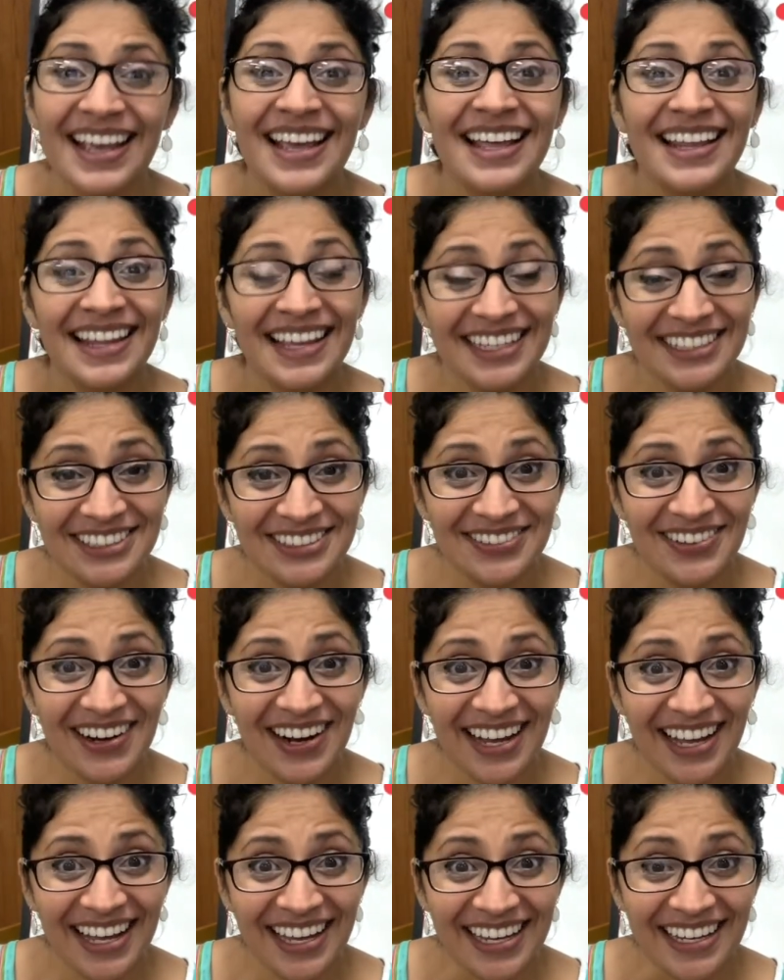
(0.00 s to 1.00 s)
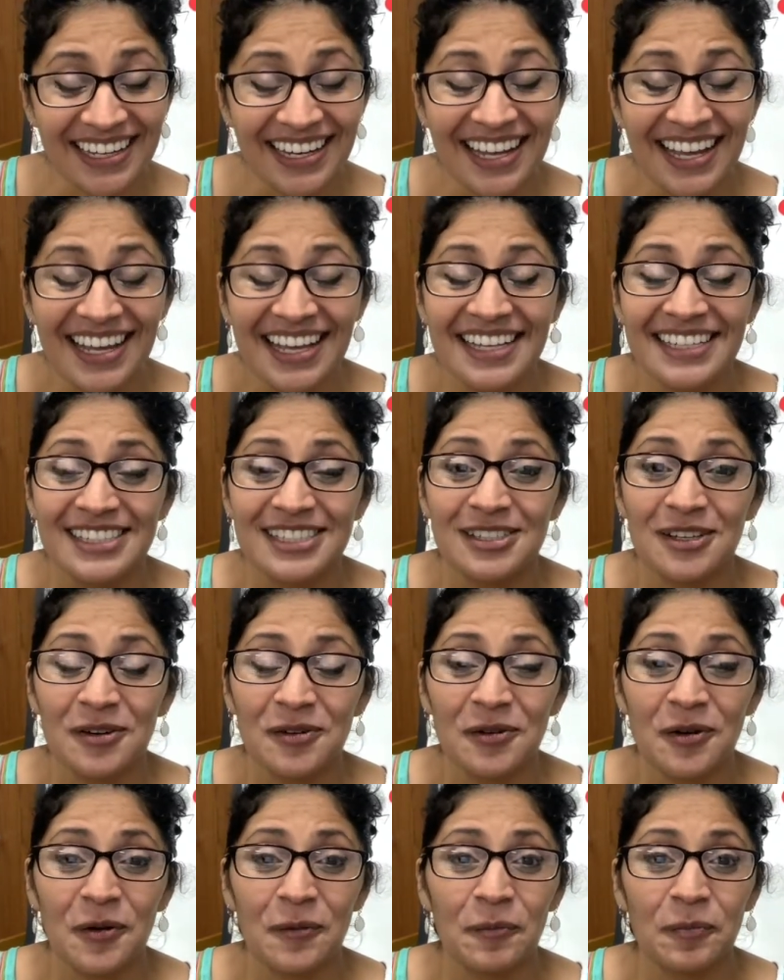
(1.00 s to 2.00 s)
That's right. So
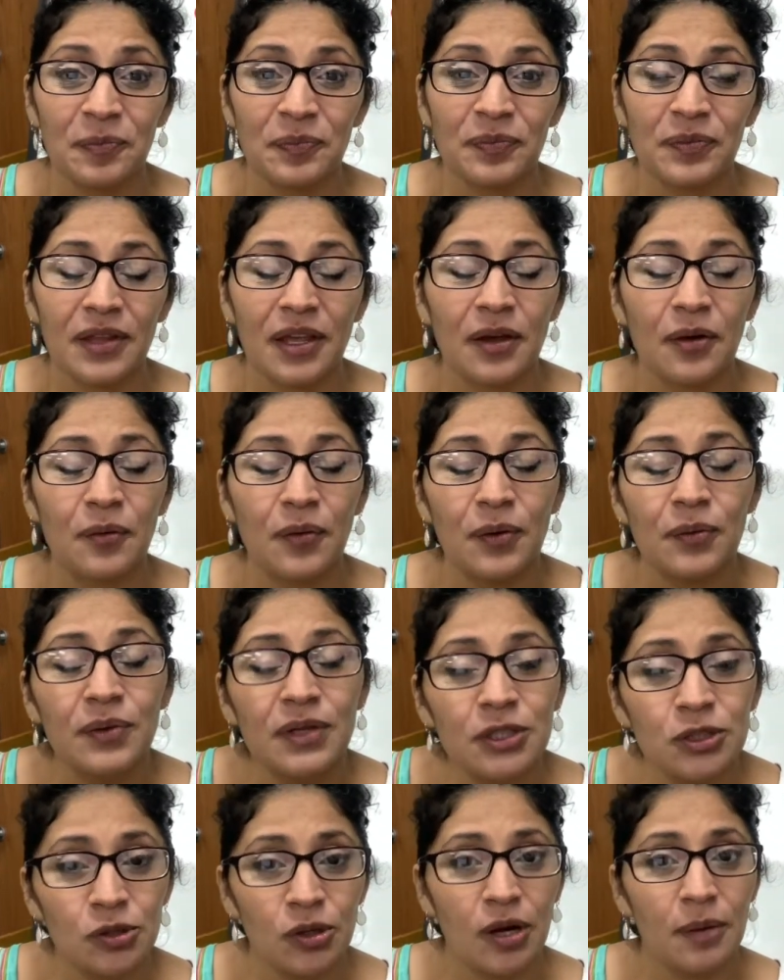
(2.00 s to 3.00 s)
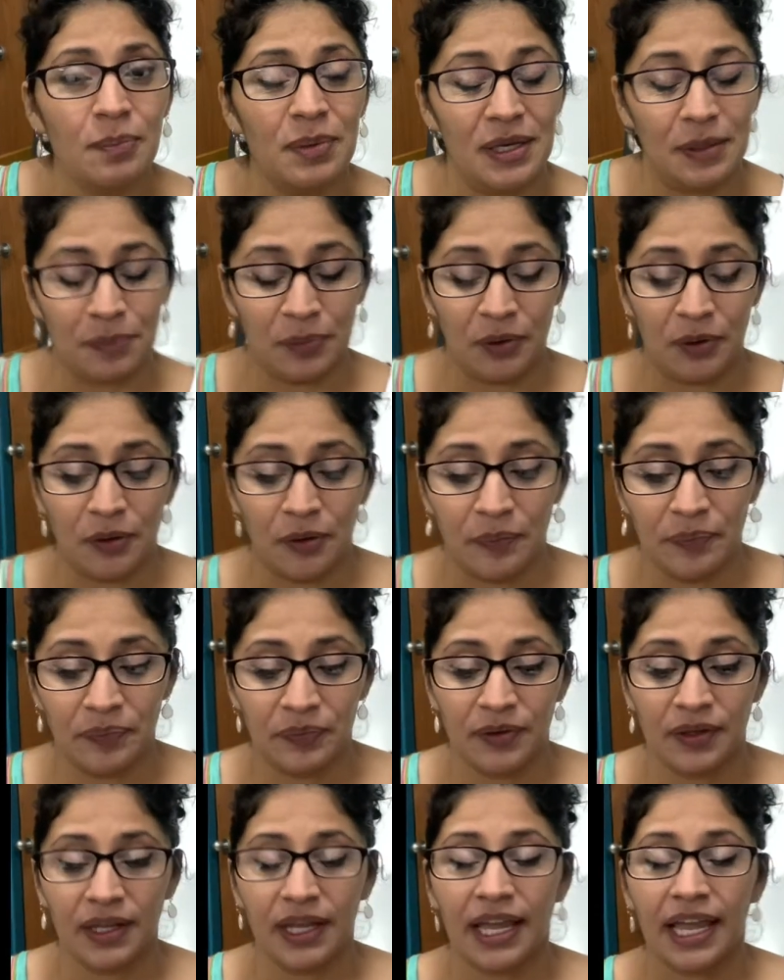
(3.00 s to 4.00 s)
when we draw people
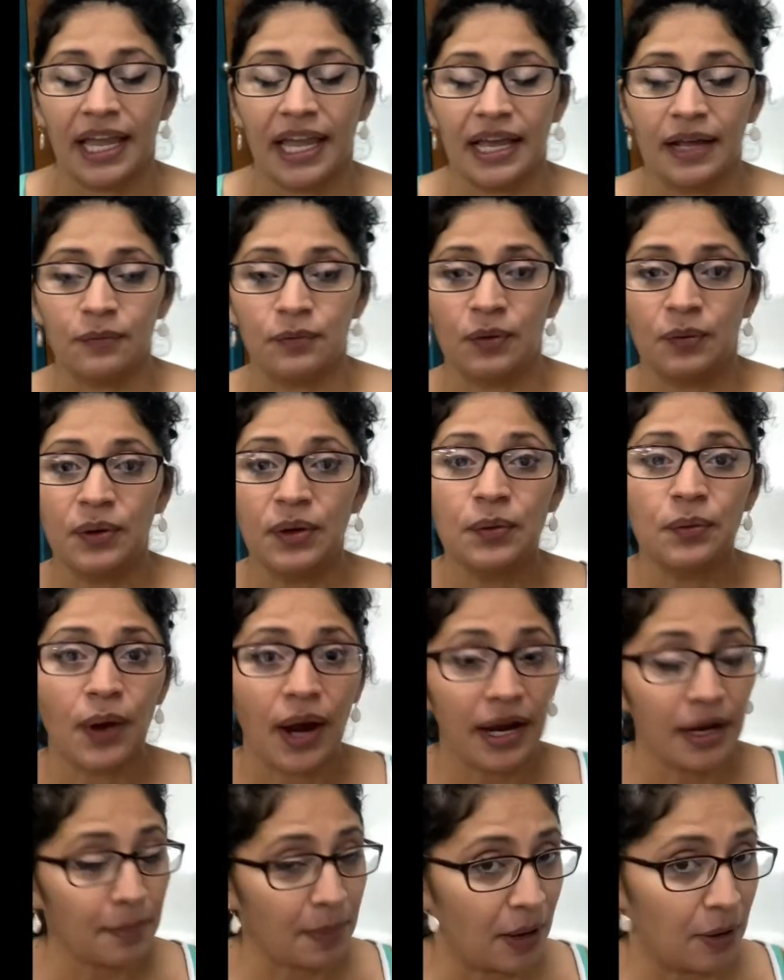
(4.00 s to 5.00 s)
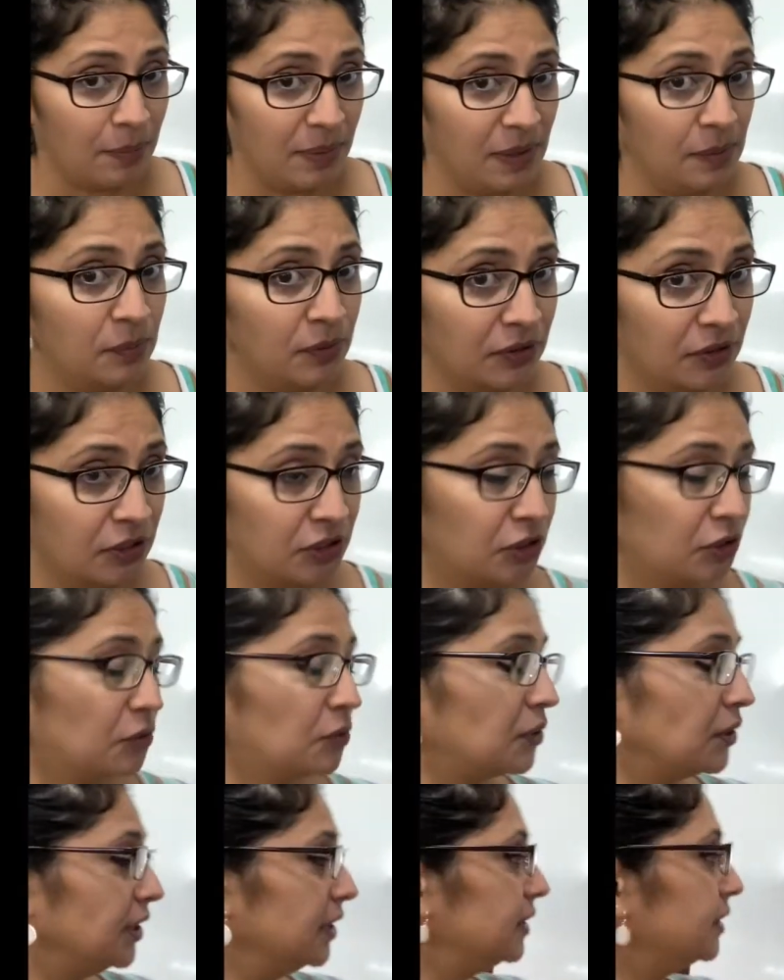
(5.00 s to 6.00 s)
and when we write about people in our
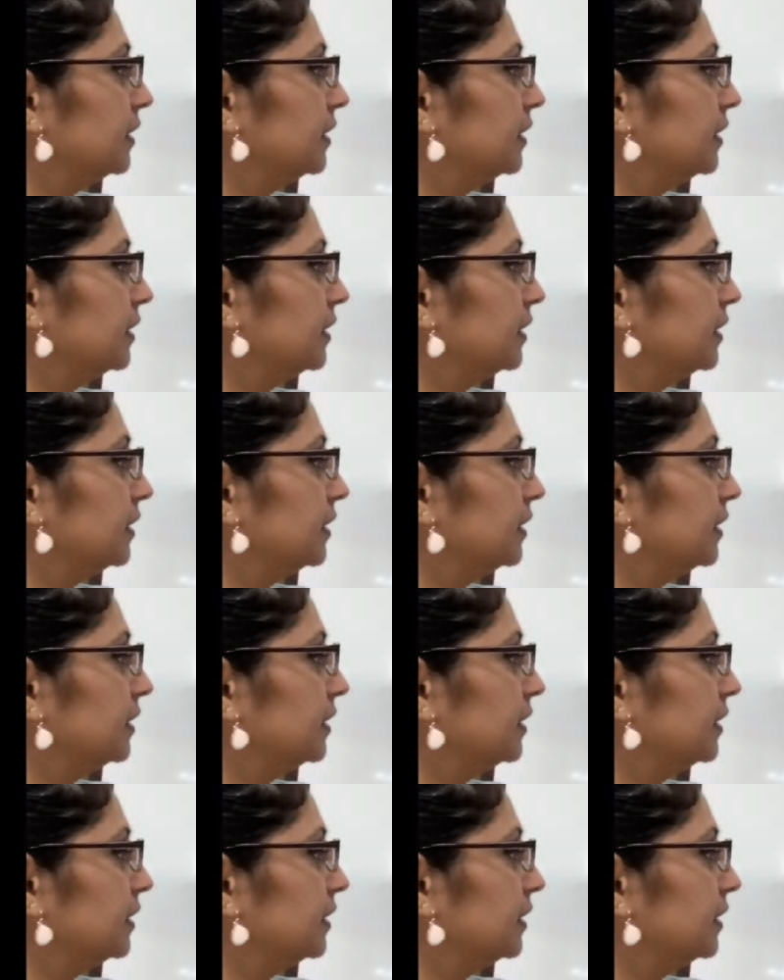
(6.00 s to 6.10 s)
stories,